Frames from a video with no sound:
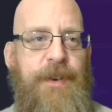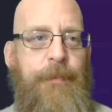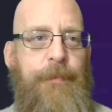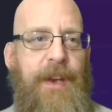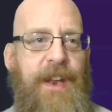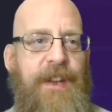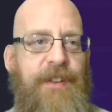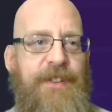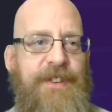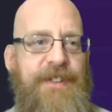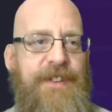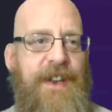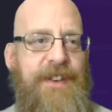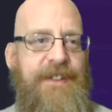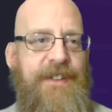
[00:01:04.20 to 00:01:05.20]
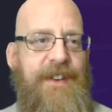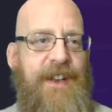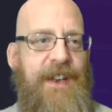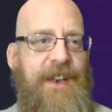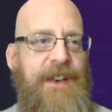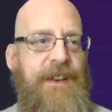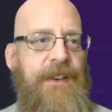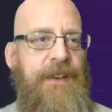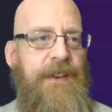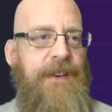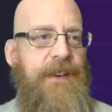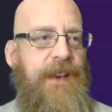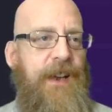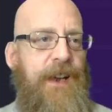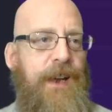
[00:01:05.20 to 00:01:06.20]
play on Saturday.
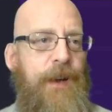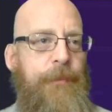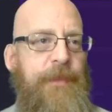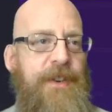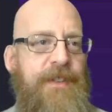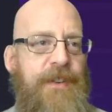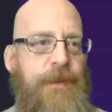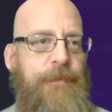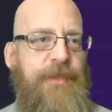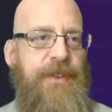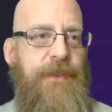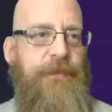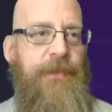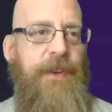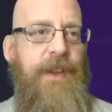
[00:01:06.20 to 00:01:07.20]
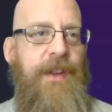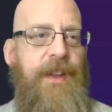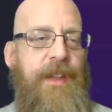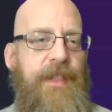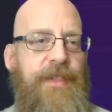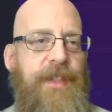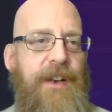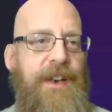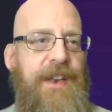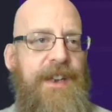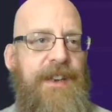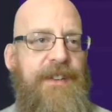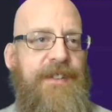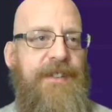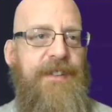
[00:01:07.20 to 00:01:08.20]
In terms of the
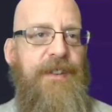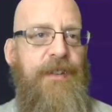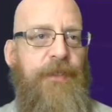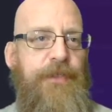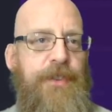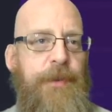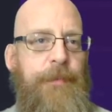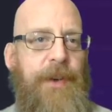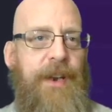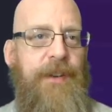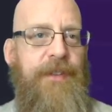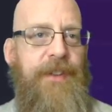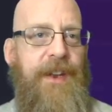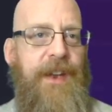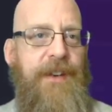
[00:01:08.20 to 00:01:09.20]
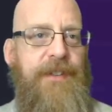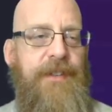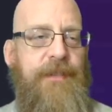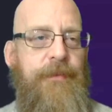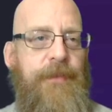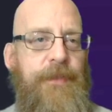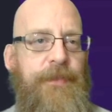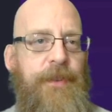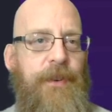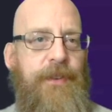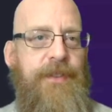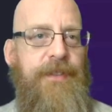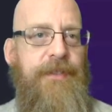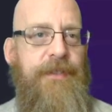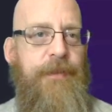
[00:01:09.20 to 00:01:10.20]
leagues, obviously below that, we've
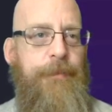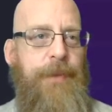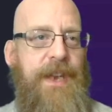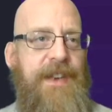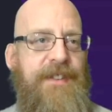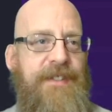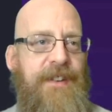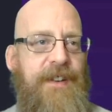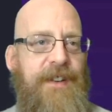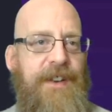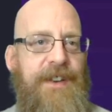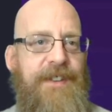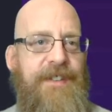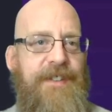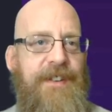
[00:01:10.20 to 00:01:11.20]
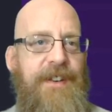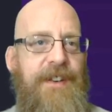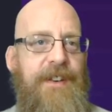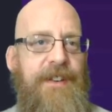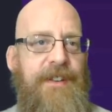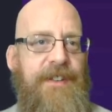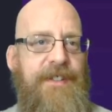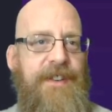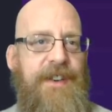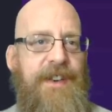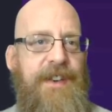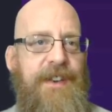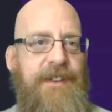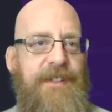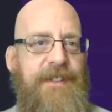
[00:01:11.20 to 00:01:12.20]
got the B sides, the
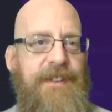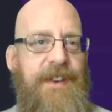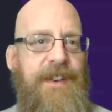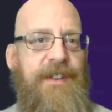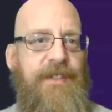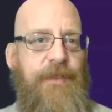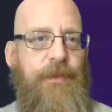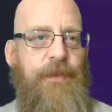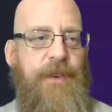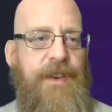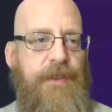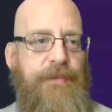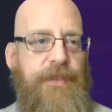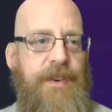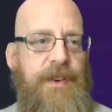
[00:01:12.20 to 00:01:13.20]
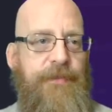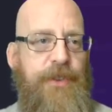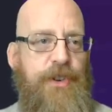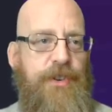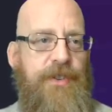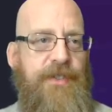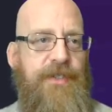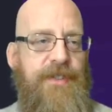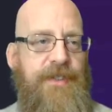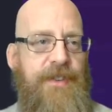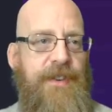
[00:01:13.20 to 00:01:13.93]
C, D. There's all the different divisions.